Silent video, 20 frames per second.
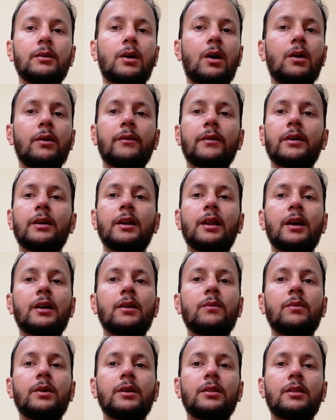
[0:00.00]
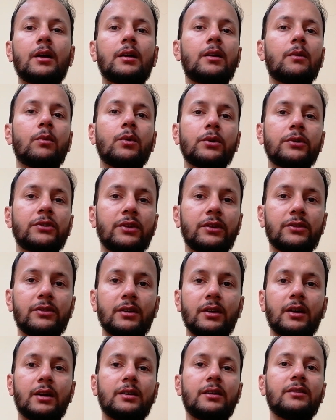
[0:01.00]
however, like with divorces,
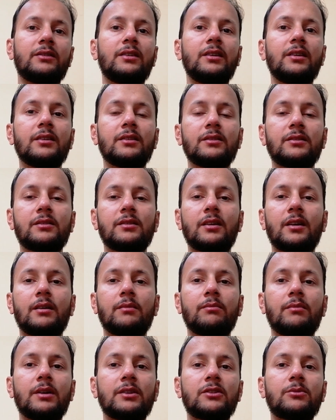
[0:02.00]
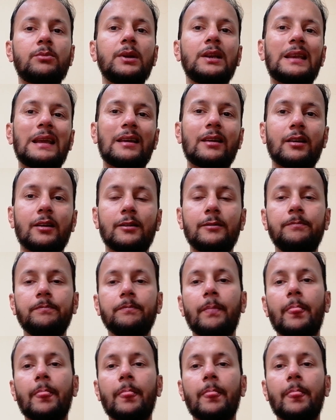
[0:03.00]
uh, decisions uh, must be taken,